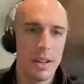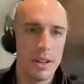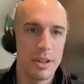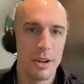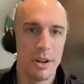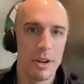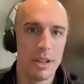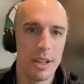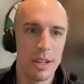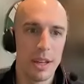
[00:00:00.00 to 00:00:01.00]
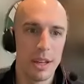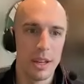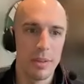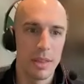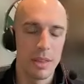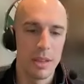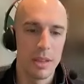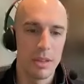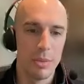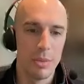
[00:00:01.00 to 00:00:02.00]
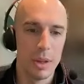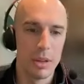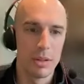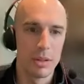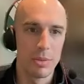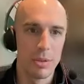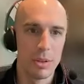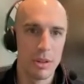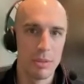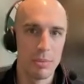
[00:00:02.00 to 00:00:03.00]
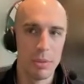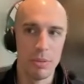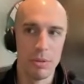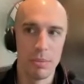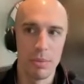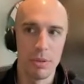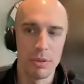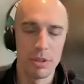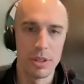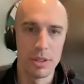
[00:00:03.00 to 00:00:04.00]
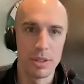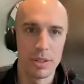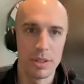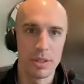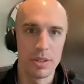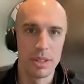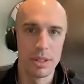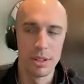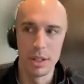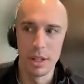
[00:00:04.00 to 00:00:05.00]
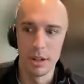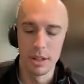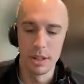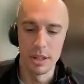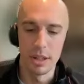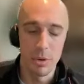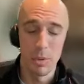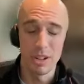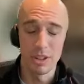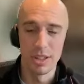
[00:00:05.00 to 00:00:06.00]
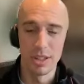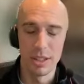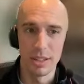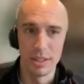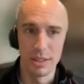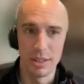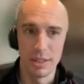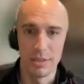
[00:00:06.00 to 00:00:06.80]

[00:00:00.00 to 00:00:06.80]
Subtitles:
Not currently, and I think the way Kurzweil and other people approach this singularity question is